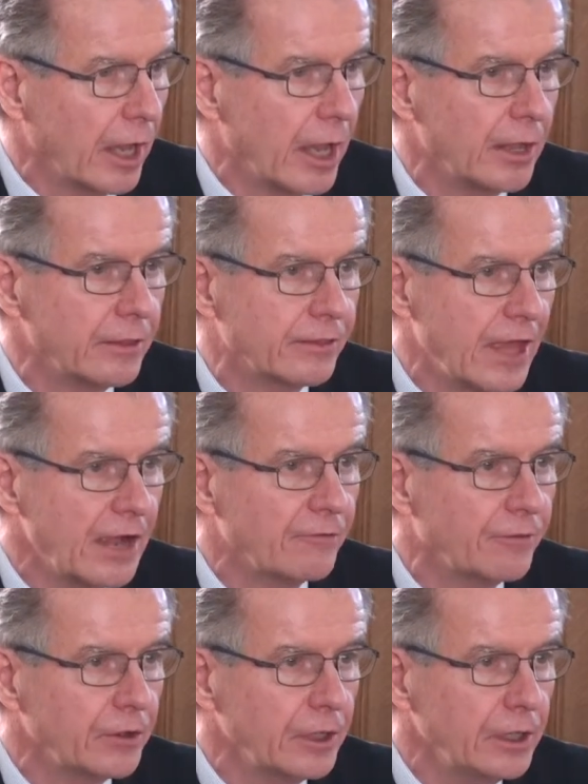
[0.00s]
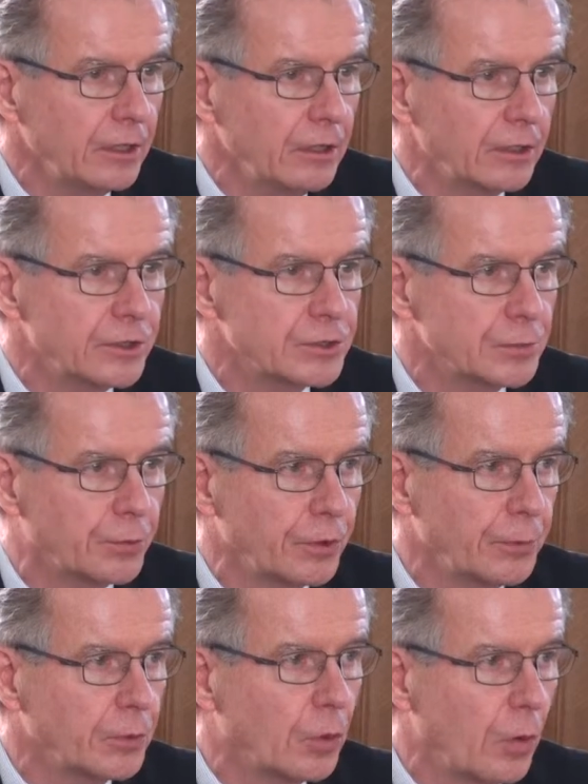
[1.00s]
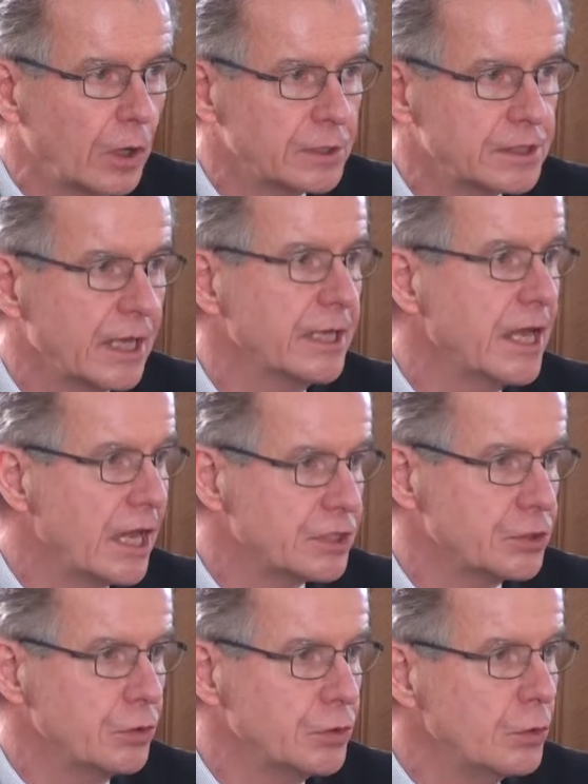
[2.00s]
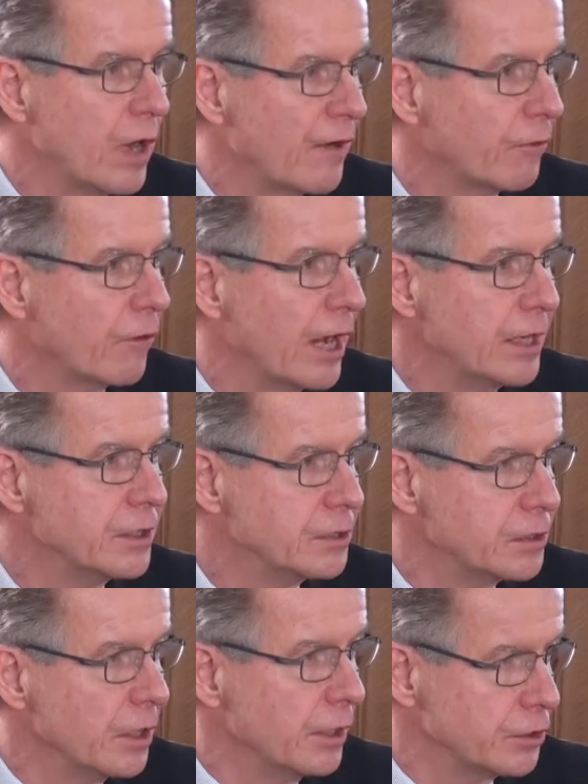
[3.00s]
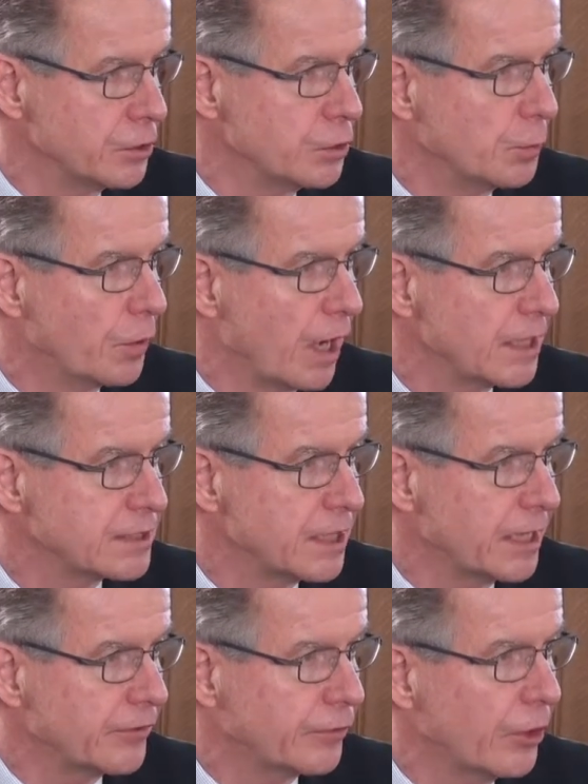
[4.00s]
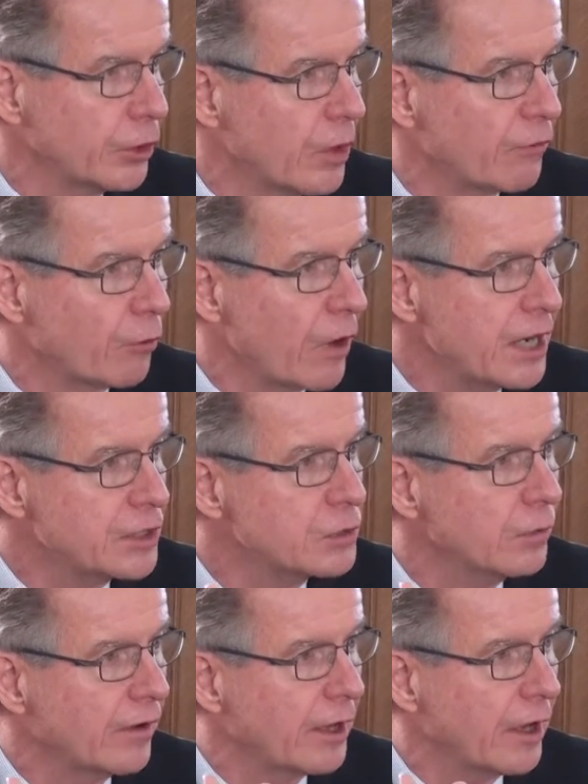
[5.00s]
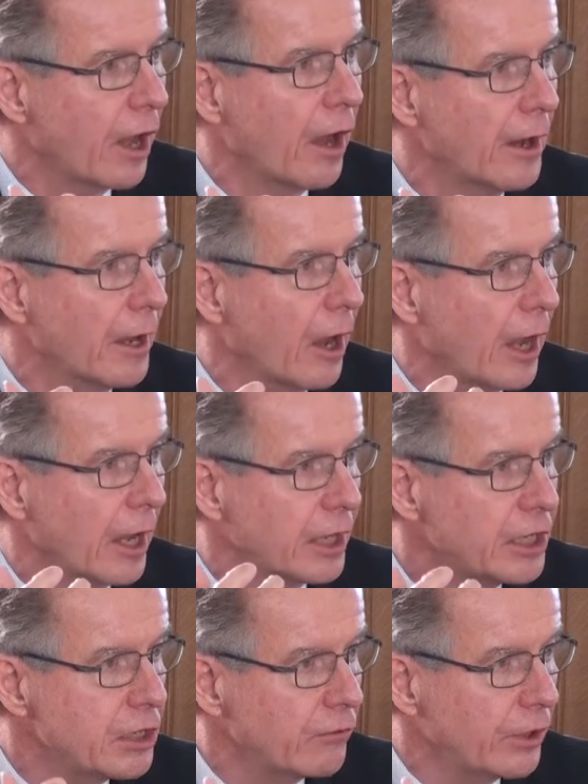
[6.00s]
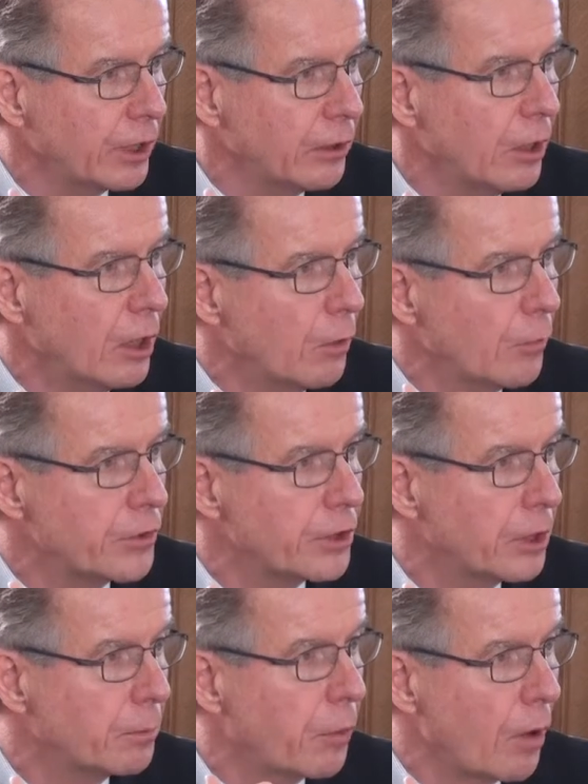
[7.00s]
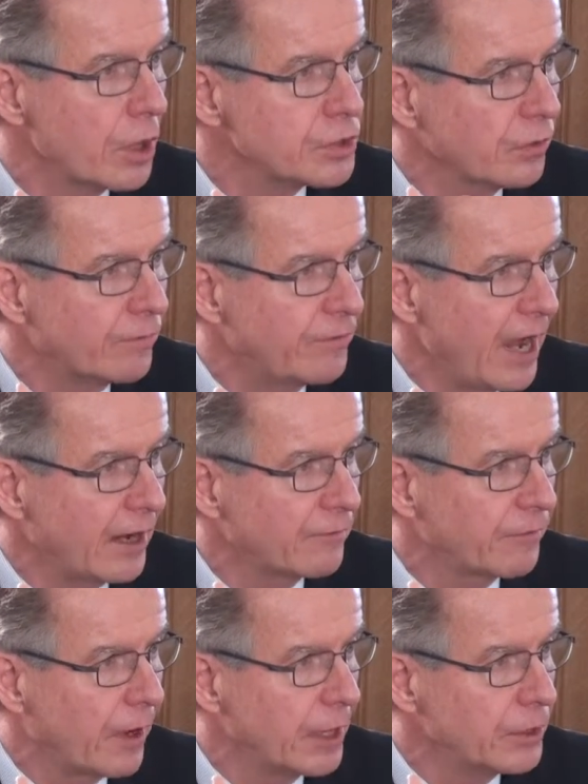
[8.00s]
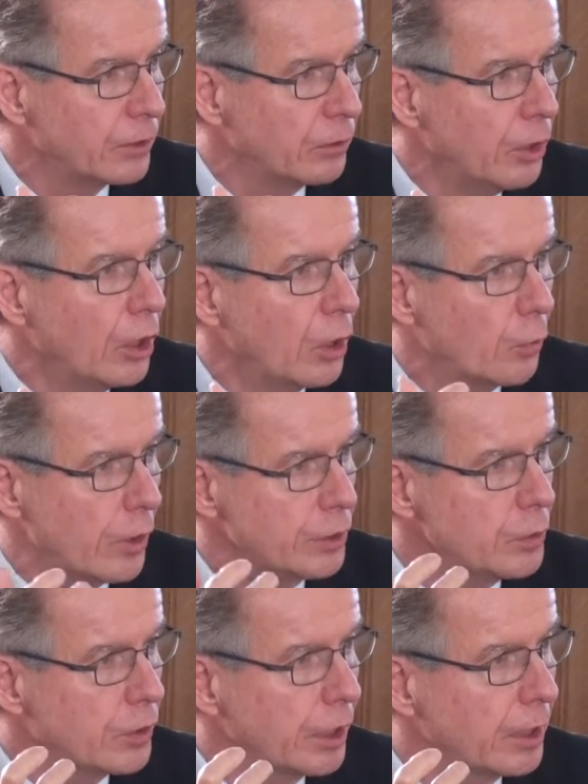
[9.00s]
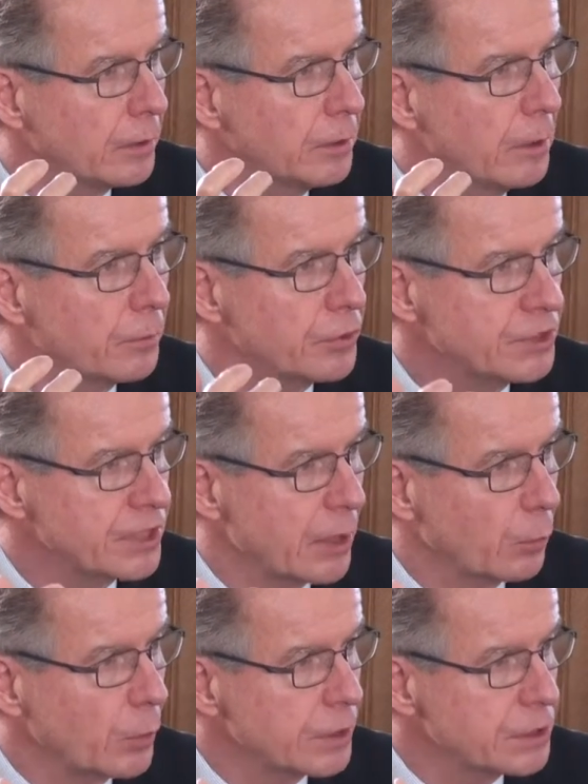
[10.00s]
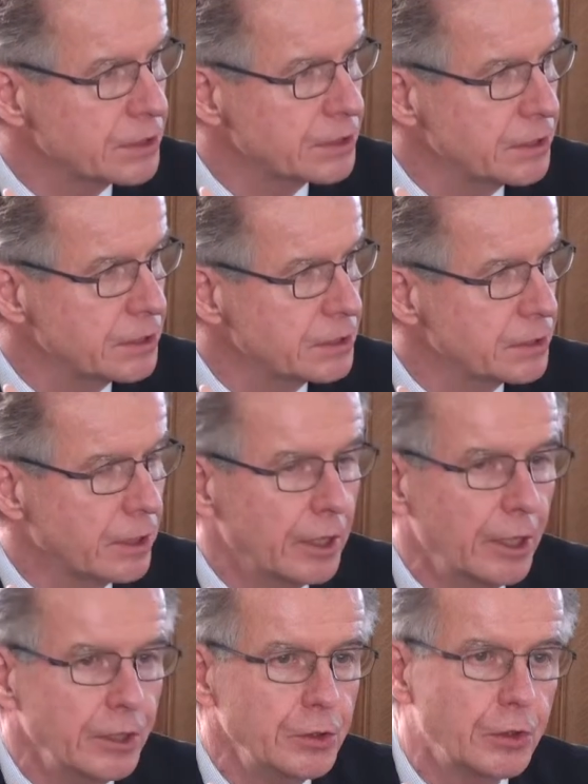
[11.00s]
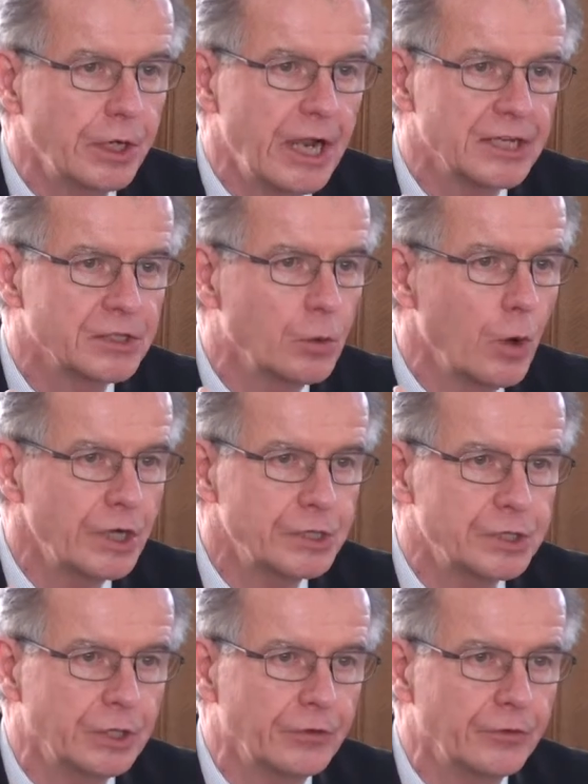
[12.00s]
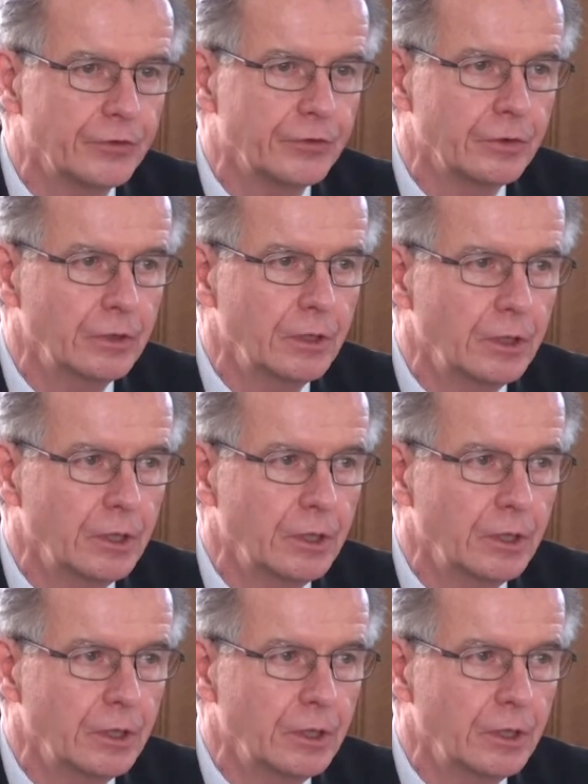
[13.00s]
And thankfully, the Supreme Court said, yes, you do have a right to due process. You have a right to a hearing with an impartial fact finder where you can present witnesses, you can ask questions.